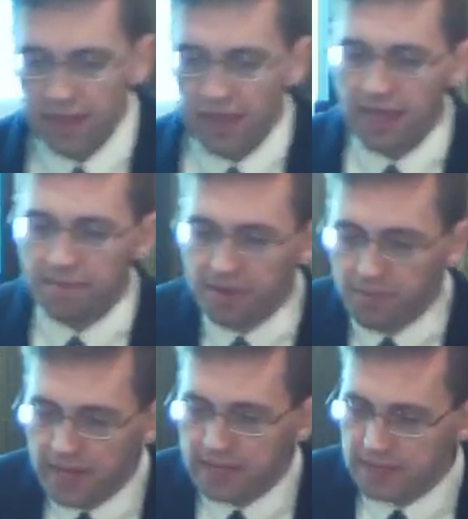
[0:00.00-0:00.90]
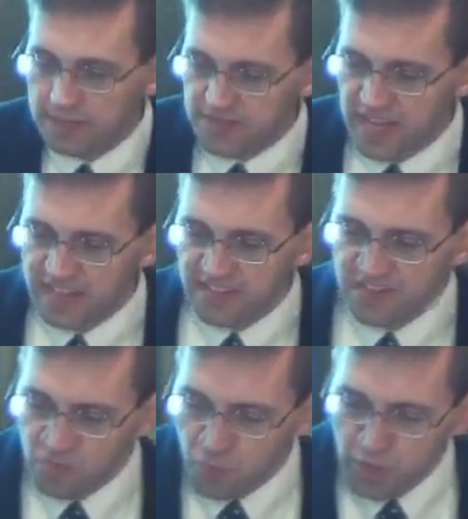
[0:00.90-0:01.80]
and be right in His sight.
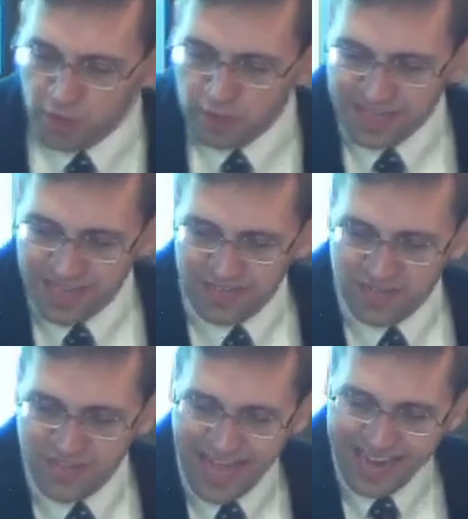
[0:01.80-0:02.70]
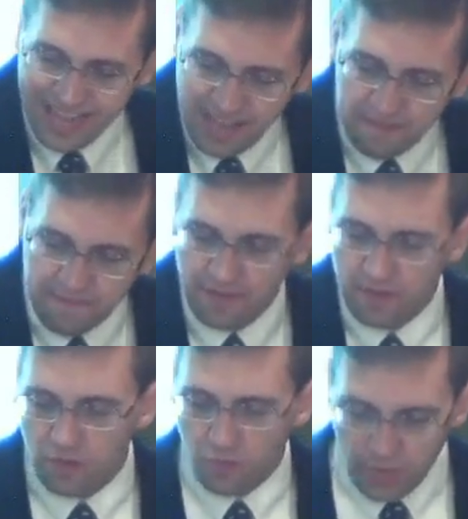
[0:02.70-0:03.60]
The Word does that if we